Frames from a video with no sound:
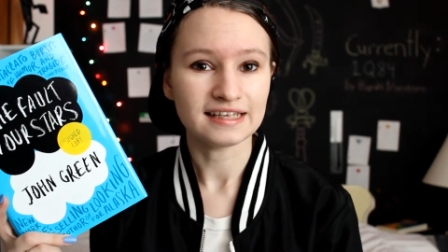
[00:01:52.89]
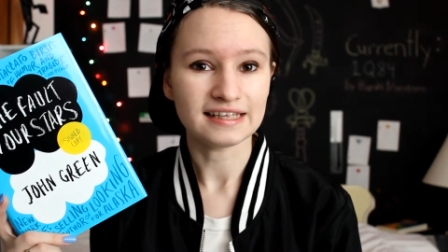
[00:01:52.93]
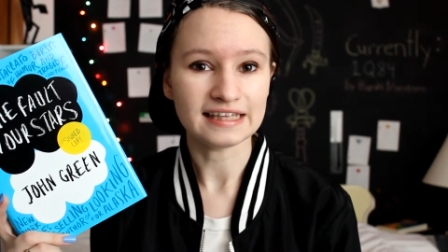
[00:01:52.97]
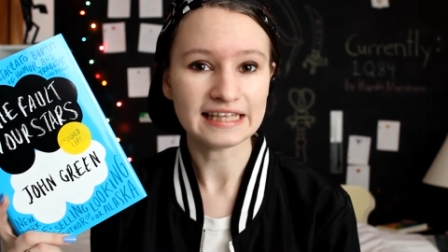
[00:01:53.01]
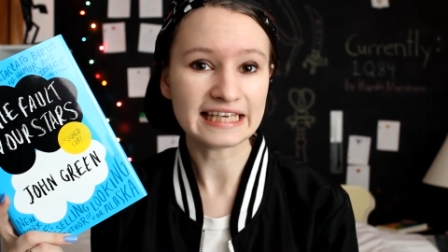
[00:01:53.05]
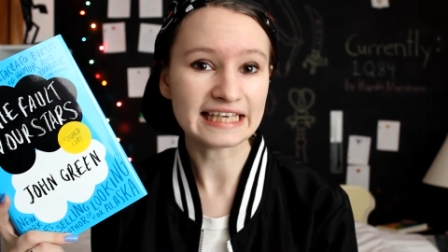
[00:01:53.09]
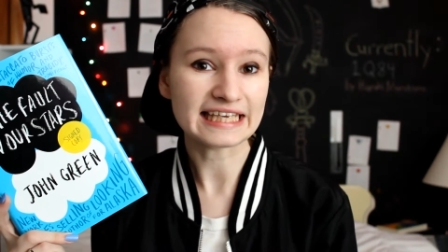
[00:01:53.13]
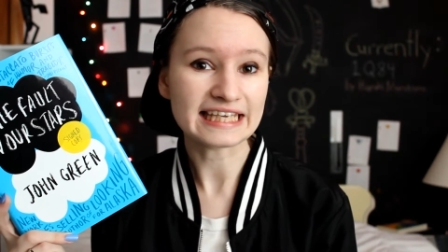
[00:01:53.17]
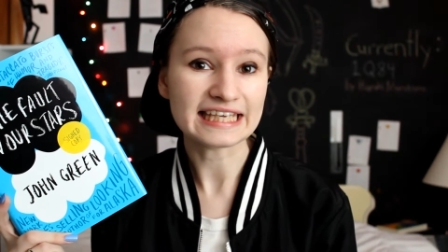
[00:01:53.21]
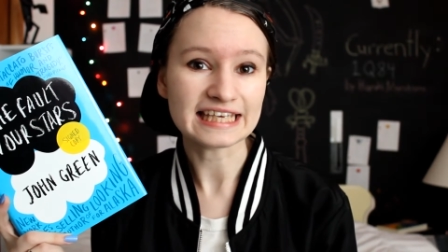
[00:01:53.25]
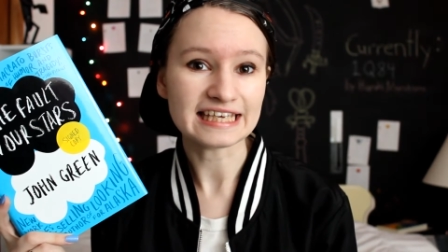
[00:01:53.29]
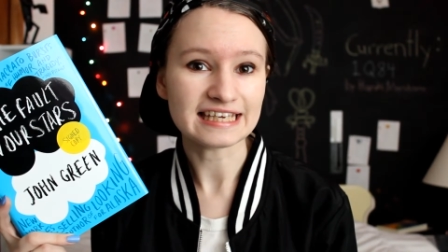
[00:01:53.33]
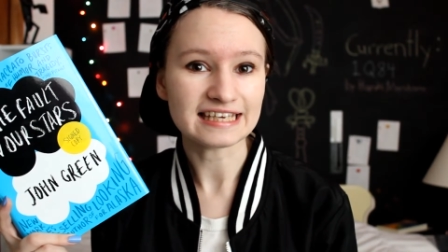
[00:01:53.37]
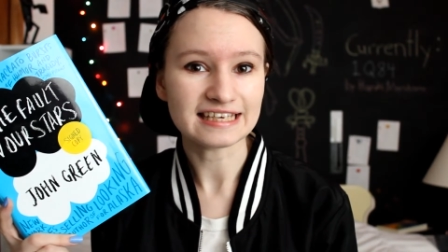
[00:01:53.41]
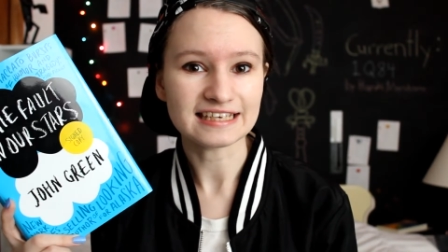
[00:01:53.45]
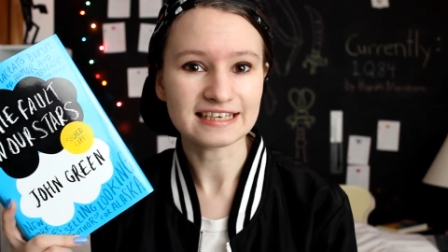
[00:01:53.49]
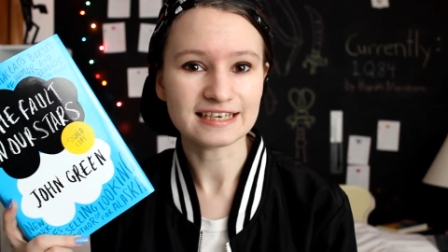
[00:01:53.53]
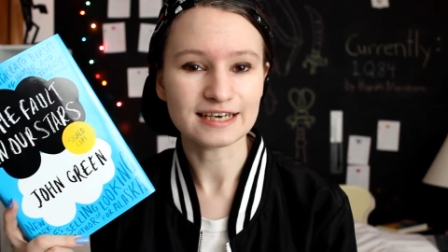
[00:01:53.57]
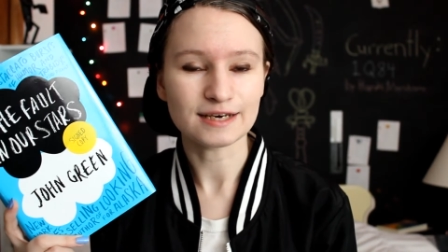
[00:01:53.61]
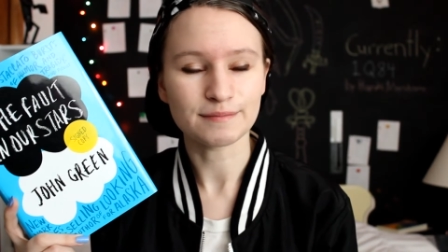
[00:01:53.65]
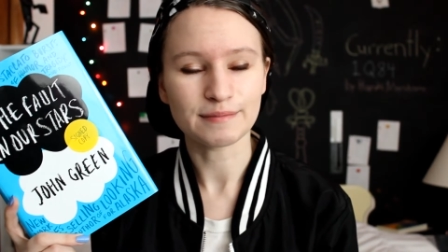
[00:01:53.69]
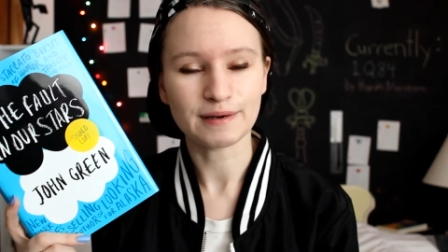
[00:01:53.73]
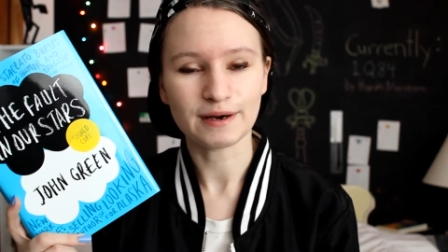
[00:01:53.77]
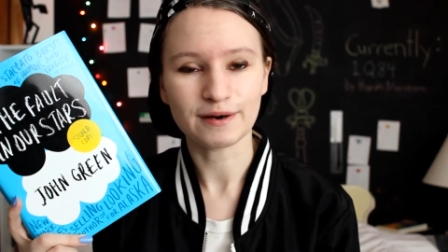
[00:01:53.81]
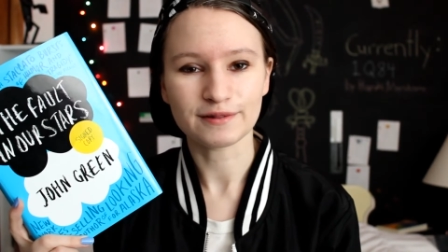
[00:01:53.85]
icky
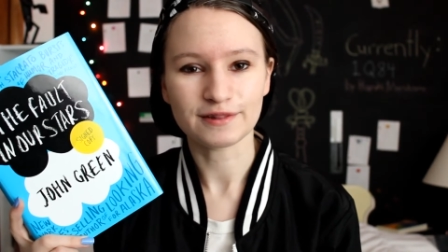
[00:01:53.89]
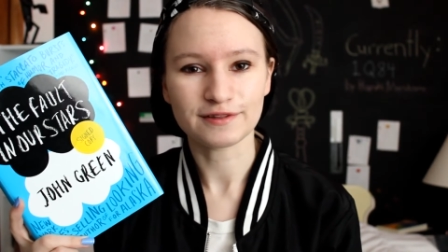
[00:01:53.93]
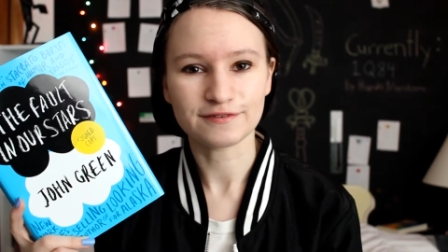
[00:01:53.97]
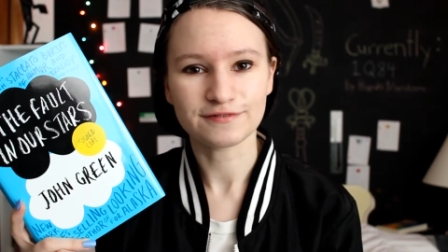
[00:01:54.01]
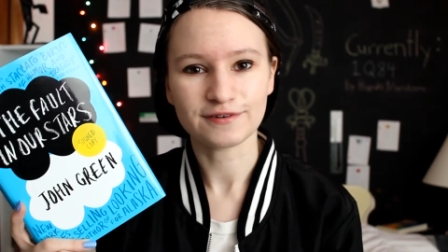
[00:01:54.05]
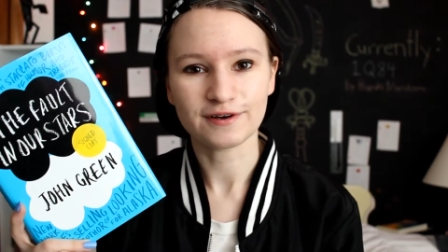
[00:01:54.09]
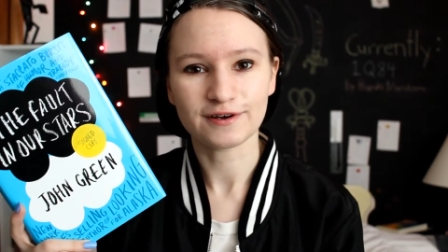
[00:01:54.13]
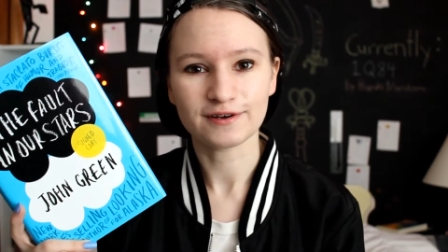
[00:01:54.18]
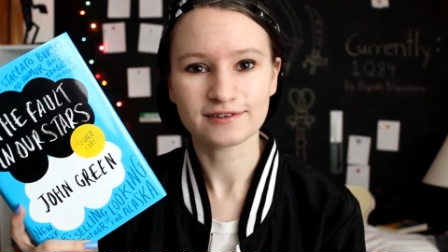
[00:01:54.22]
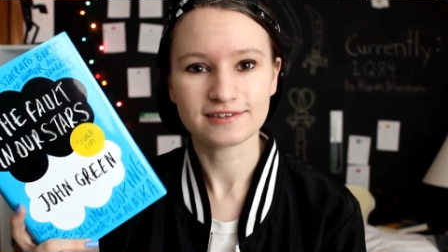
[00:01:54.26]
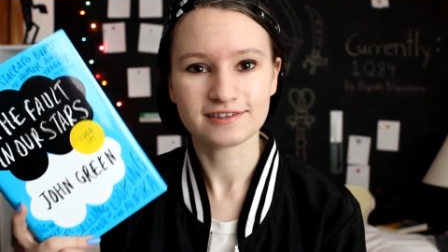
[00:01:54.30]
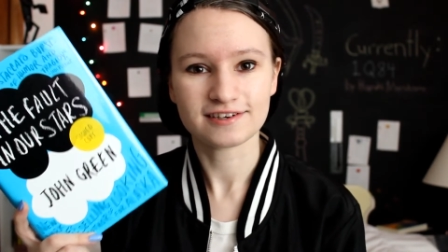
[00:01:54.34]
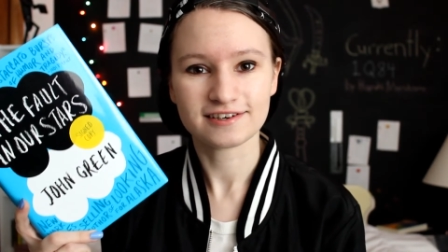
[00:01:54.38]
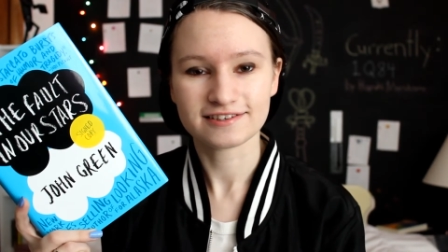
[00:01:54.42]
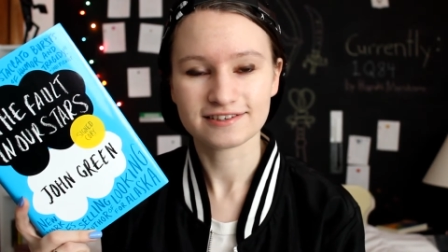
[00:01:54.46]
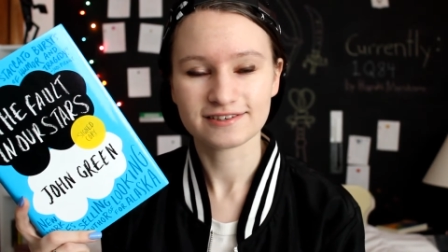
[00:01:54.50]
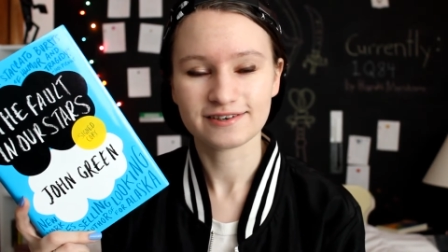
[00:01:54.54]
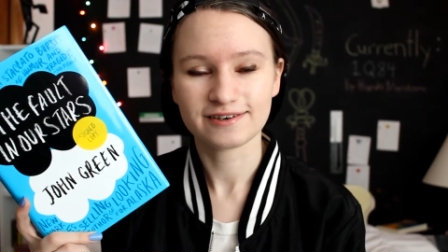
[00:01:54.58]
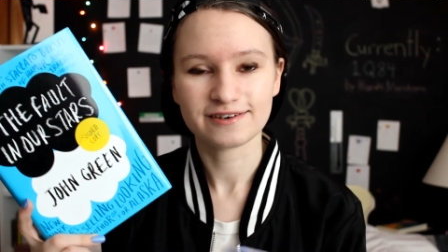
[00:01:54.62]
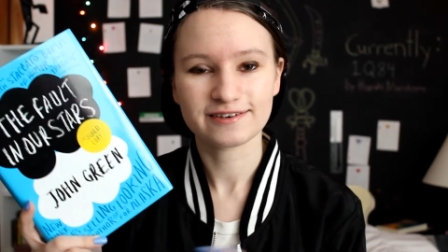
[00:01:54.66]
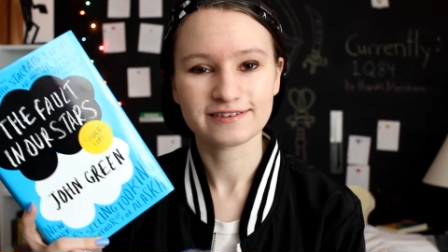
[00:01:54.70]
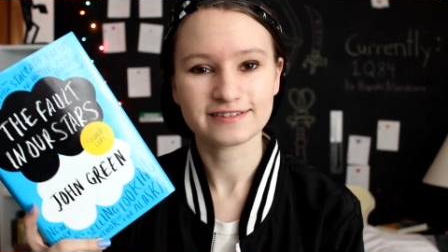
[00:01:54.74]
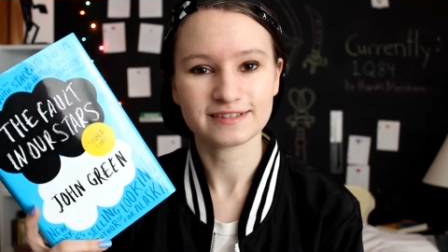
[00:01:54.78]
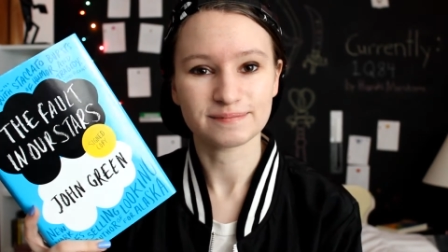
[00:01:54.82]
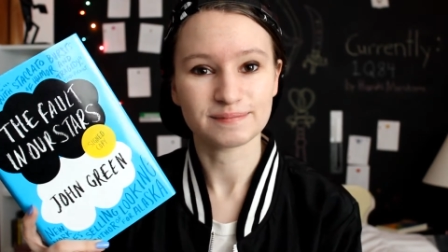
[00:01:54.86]
about The Fault in Our
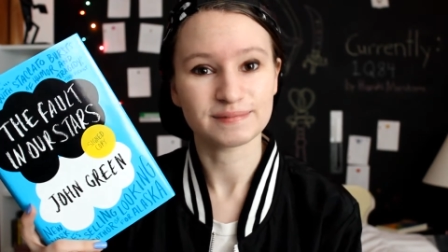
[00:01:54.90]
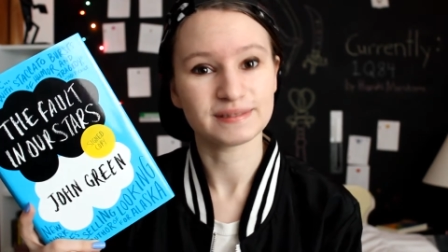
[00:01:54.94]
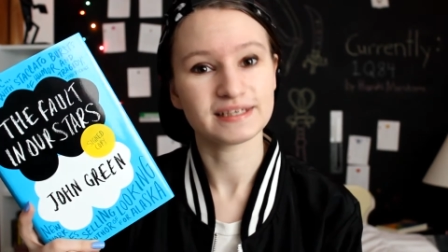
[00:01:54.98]
Stars in